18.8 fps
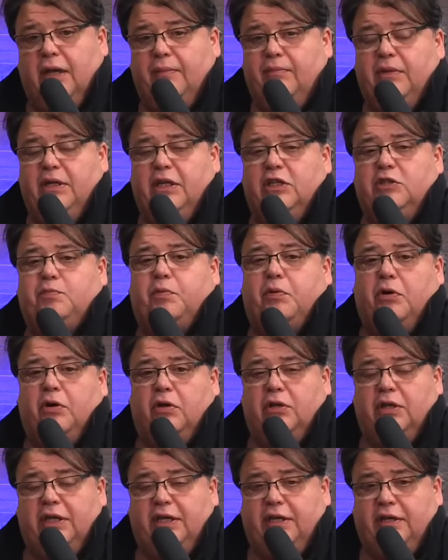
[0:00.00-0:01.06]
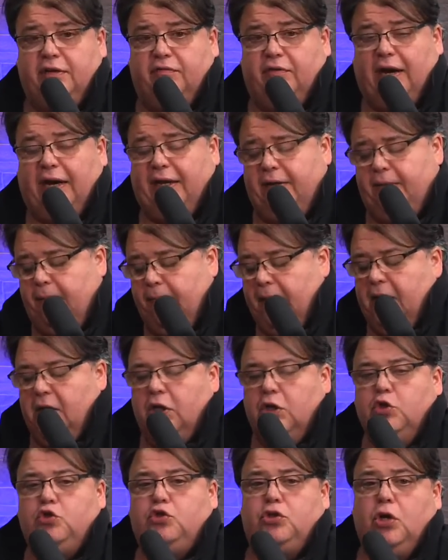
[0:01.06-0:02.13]
I mean, it's per lead, right?
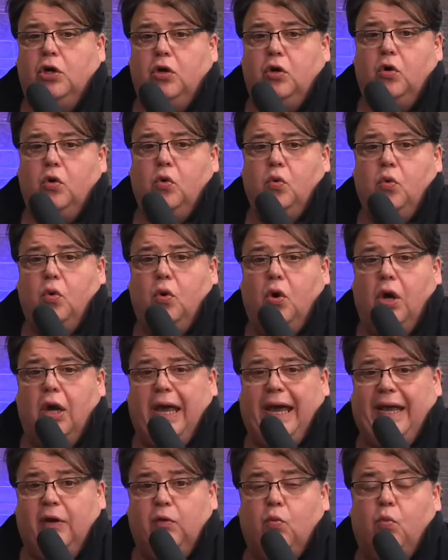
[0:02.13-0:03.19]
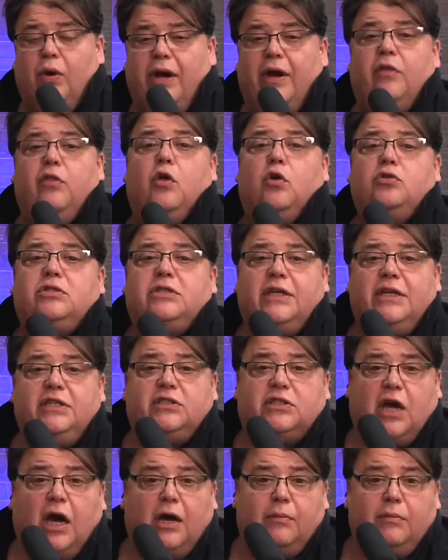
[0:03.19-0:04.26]
So, and where those
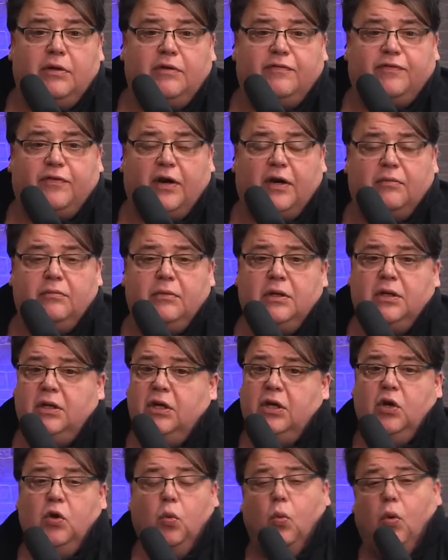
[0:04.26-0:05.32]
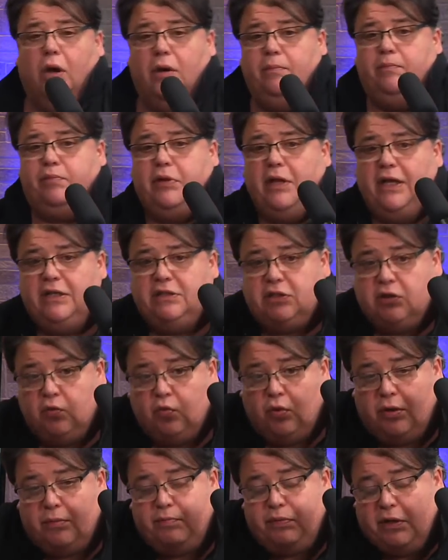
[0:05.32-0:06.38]
leads coming from? One place and
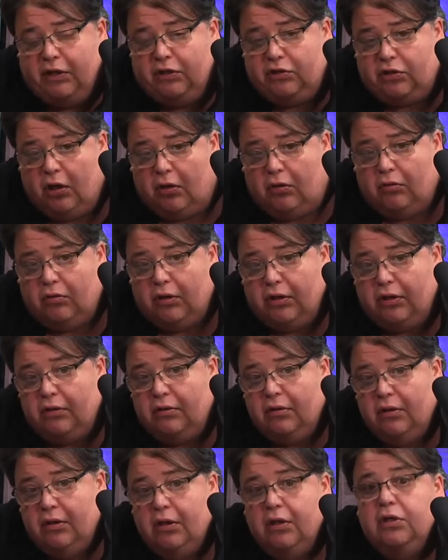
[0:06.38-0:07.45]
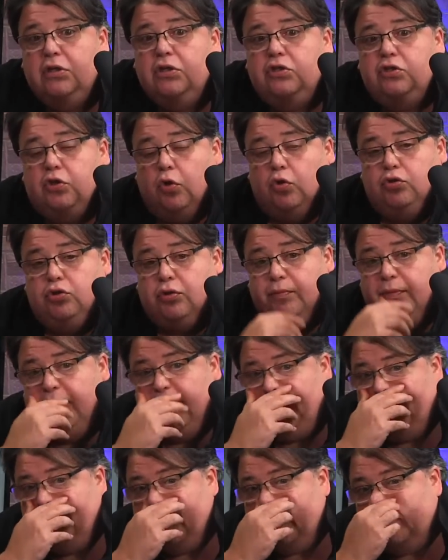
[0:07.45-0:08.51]
one place only: social
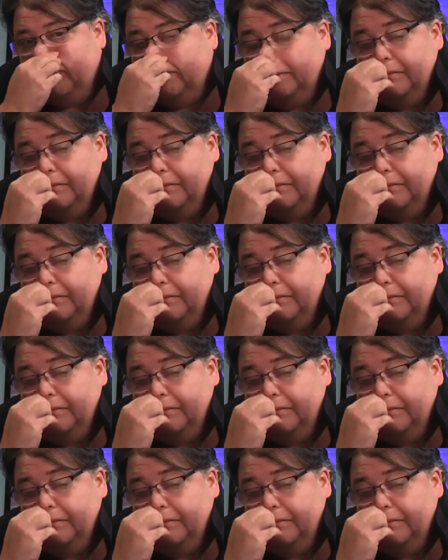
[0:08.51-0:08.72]
media.